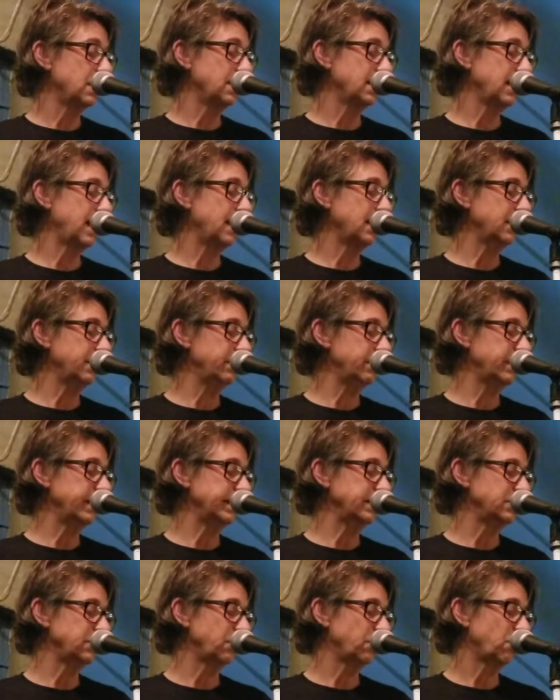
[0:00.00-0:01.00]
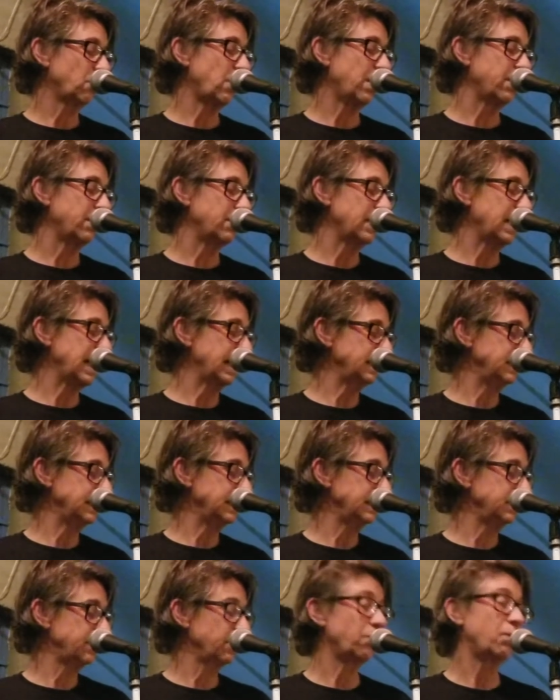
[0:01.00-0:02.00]
Let loogies water
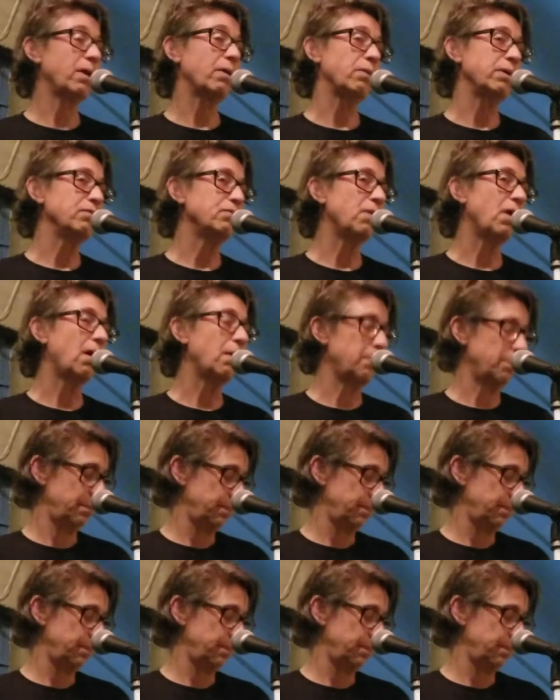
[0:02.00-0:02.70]
daisies where we fall.